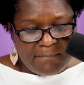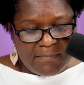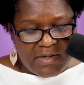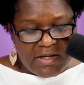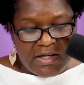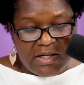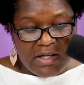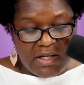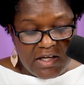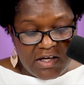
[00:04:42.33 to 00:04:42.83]

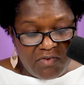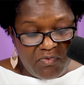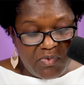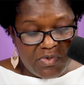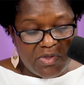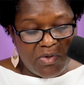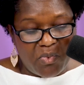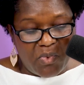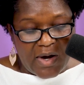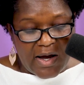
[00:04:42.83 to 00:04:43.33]
He lived
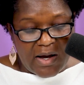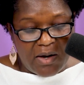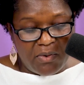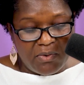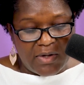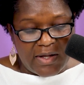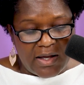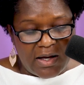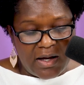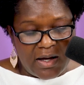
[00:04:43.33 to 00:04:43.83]
with the
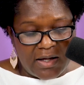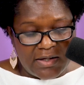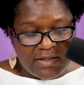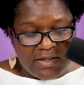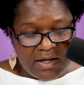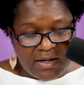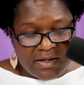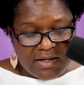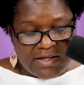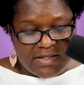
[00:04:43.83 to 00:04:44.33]
wild uh,
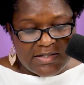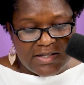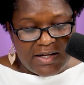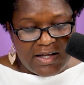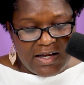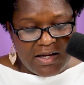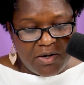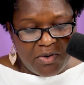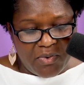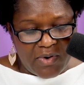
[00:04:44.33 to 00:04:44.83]
donkeys and
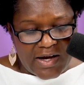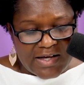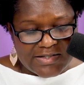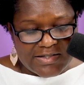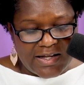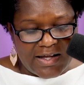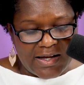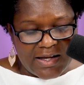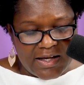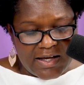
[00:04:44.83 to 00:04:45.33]
ate grass
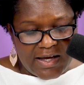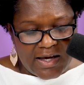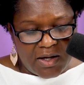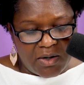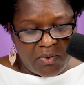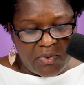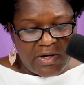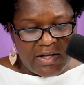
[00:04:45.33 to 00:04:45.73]
like cattle,